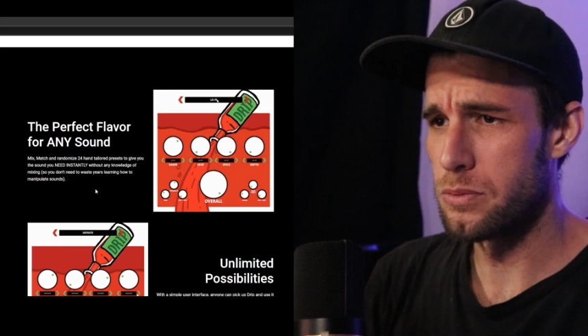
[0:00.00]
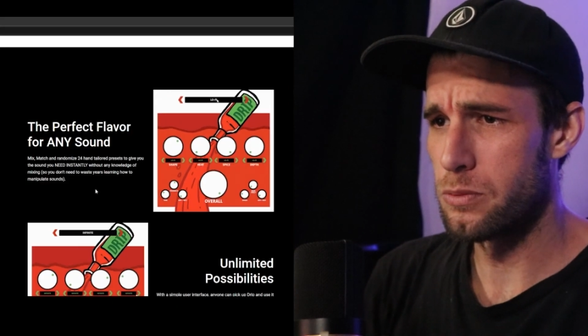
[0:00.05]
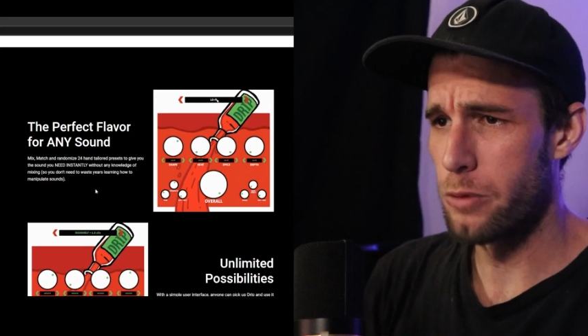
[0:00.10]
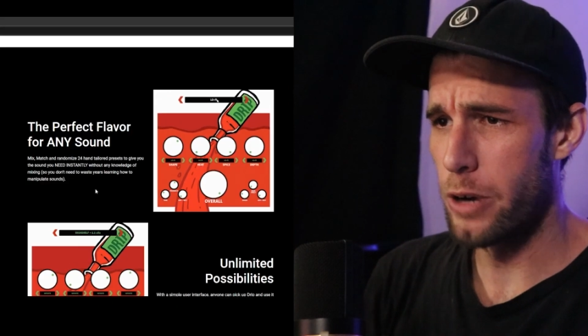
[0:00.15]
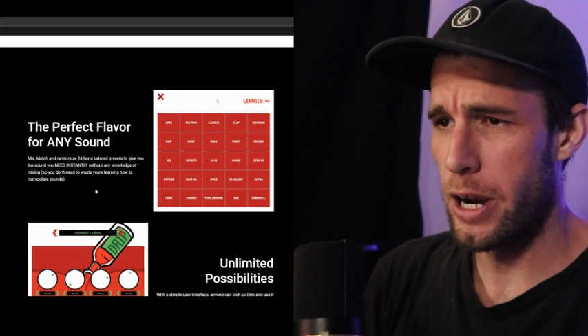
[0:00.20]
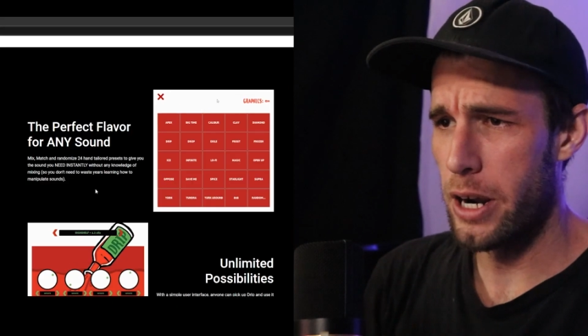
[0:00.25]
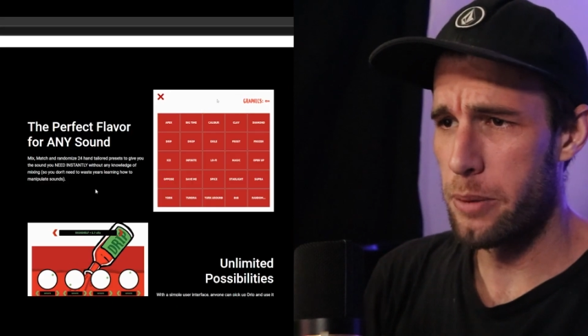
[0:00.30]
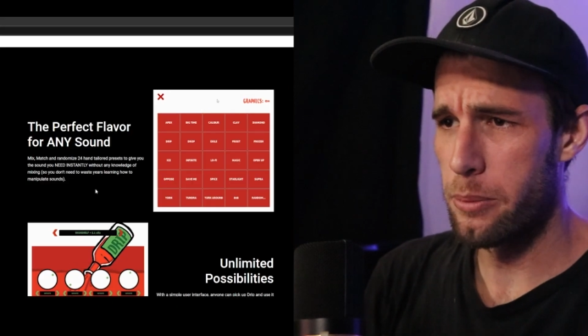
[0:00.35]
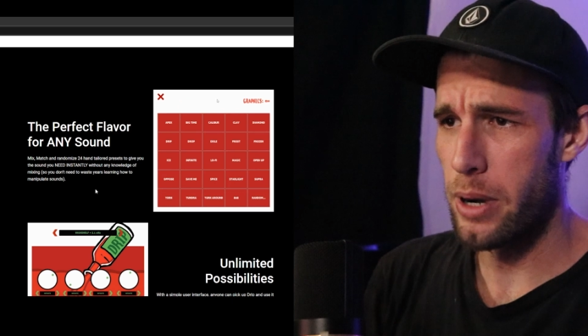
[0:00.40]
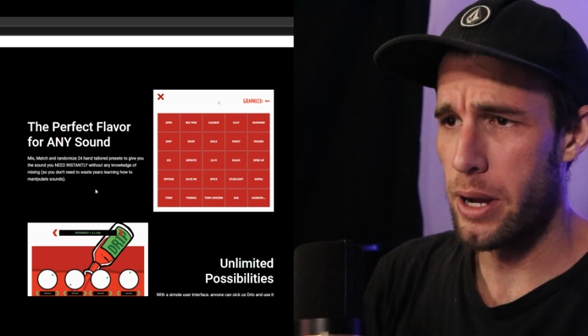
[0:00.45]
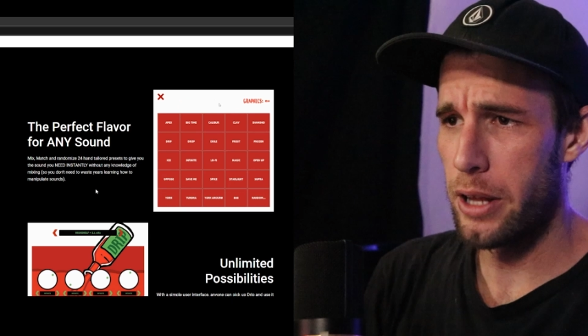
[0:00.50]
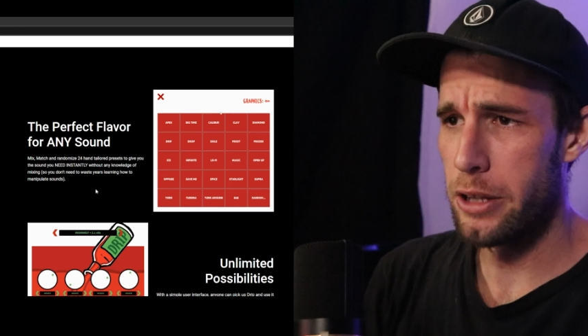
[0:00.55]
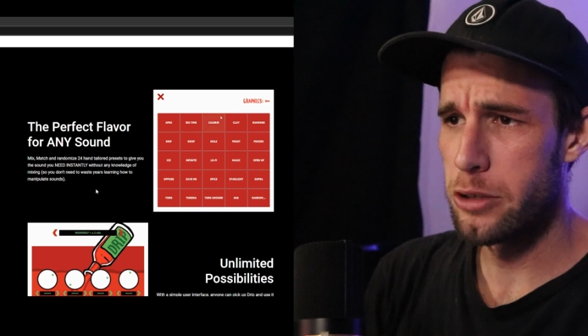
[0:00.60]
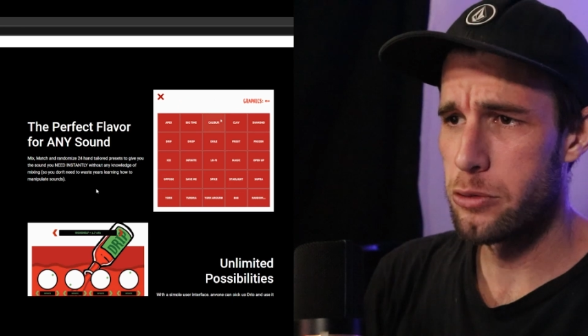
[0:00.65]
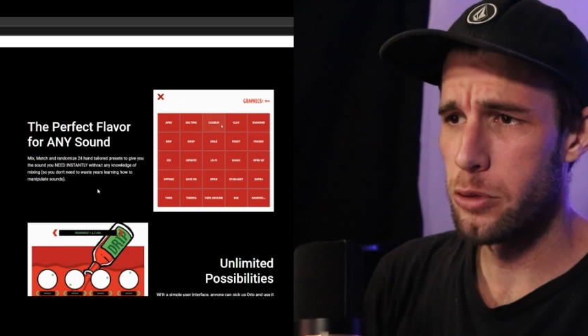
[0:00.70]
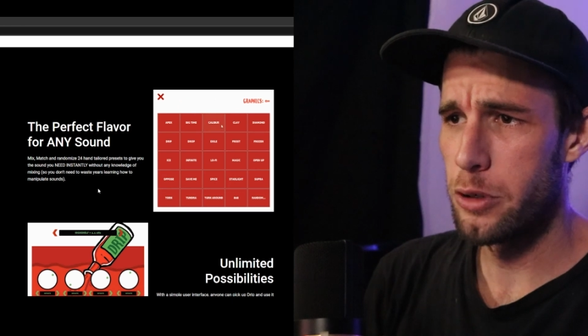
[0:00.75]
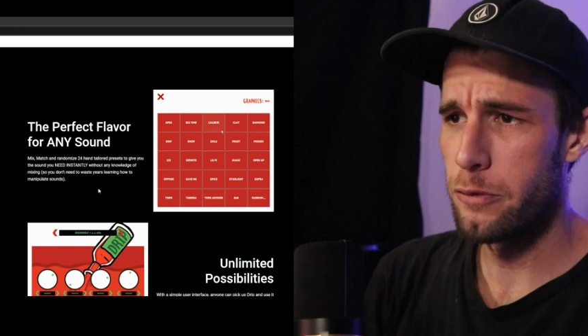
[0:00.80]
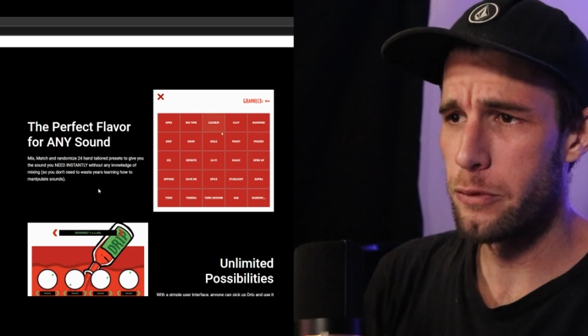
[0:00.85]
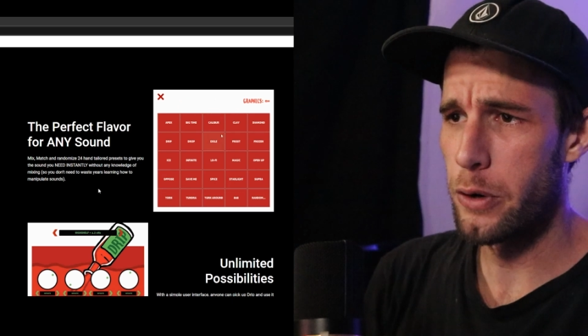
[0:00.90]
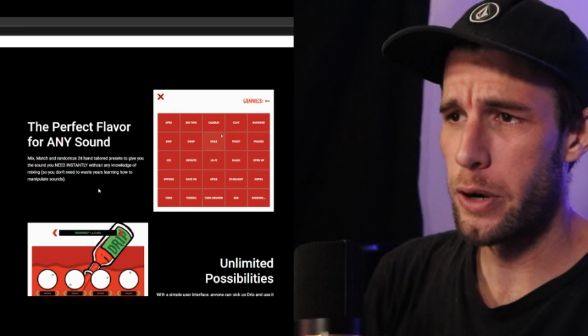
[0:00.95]
randomized,
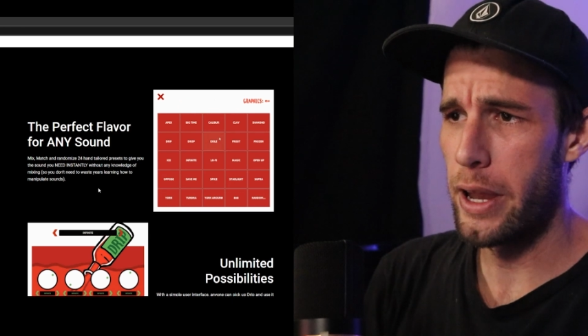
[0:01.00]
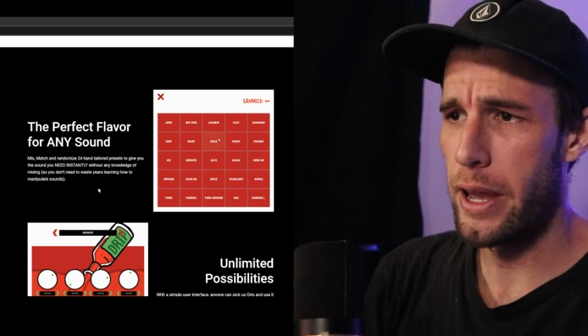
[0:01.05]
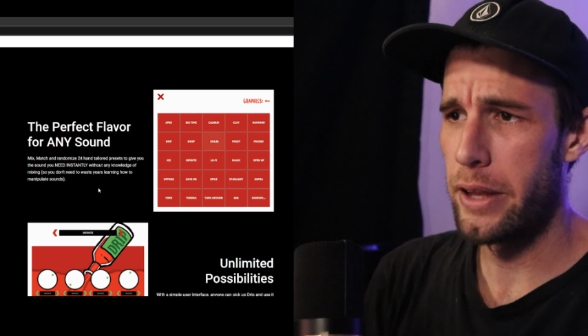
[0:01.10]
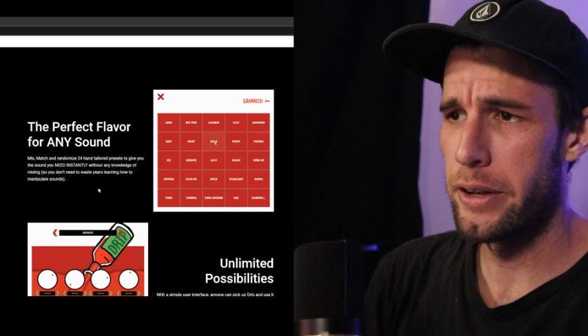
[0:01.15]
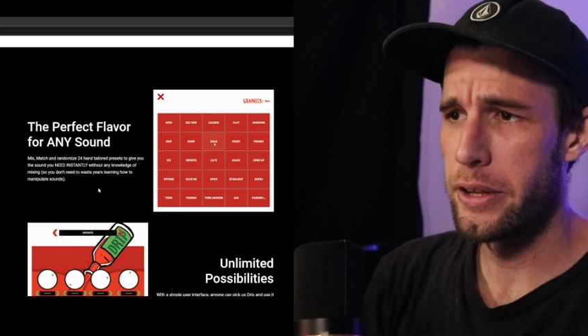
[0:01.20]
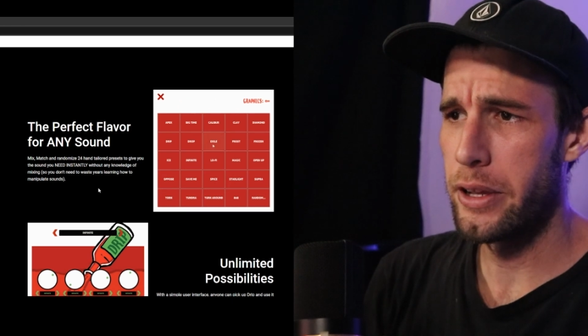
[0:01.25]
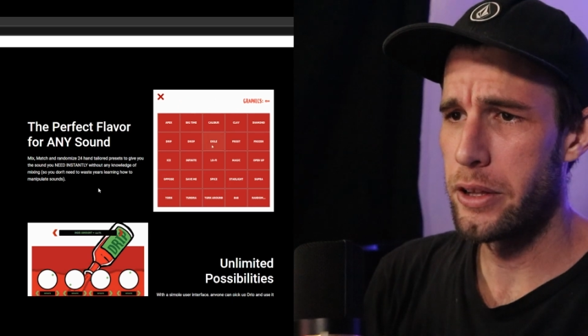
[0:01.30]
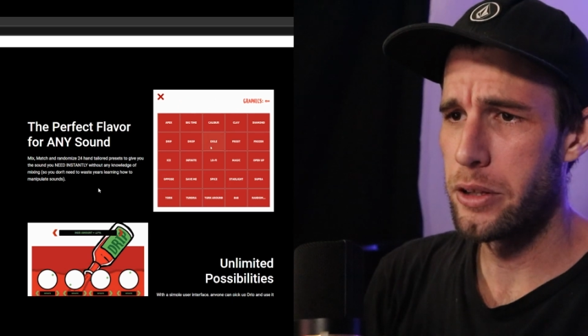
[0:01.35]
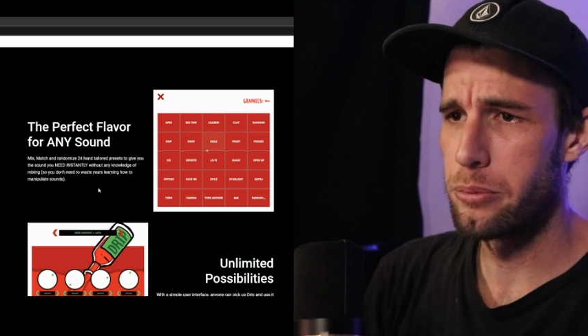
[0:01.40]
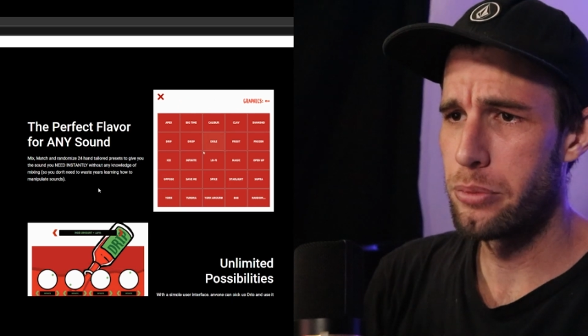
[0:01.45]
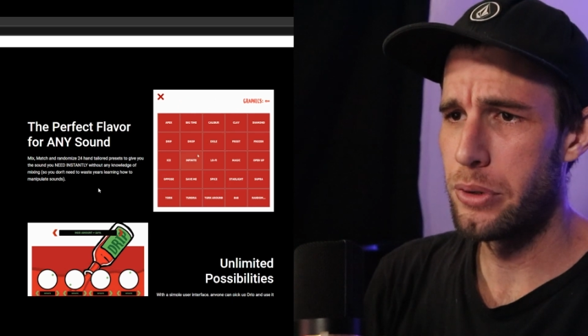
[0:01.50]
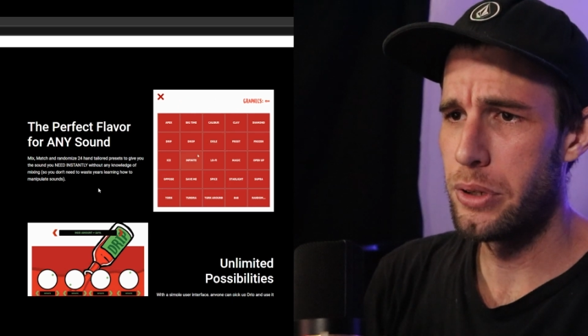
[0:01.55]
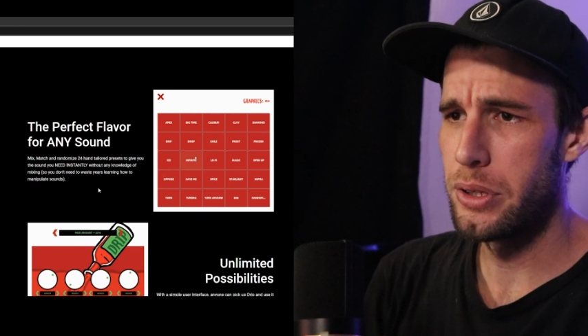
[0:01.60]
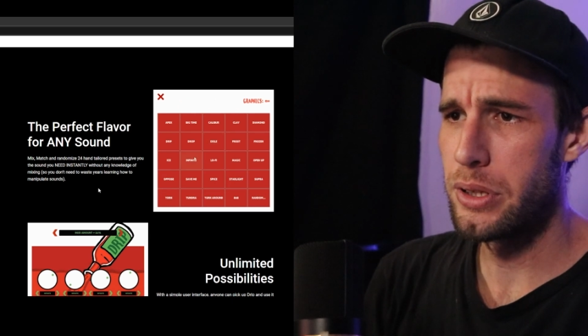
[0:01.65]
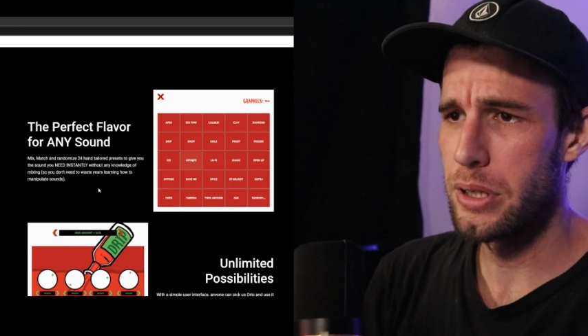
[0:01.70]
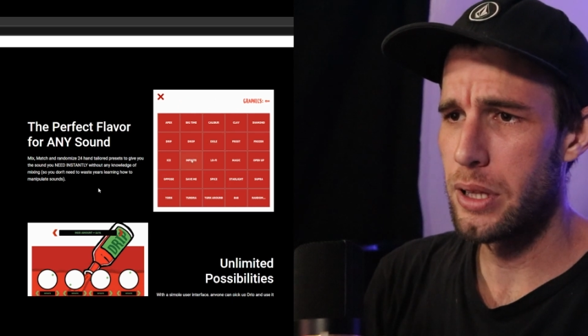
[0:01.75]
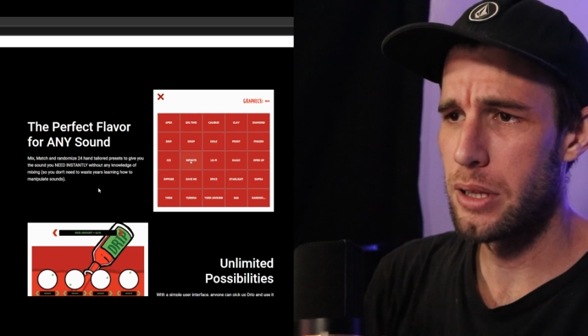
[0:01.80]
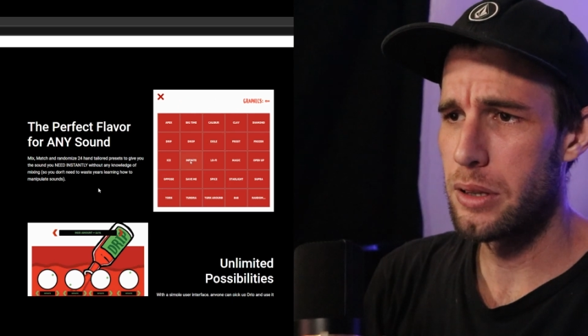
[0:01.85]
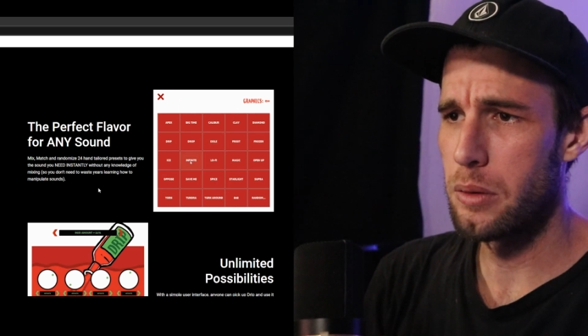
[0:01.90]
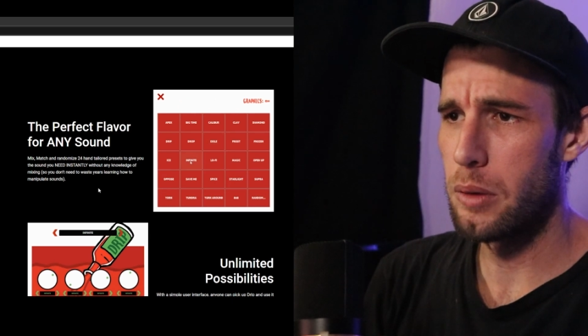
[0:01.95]
24 hand-tailored presets,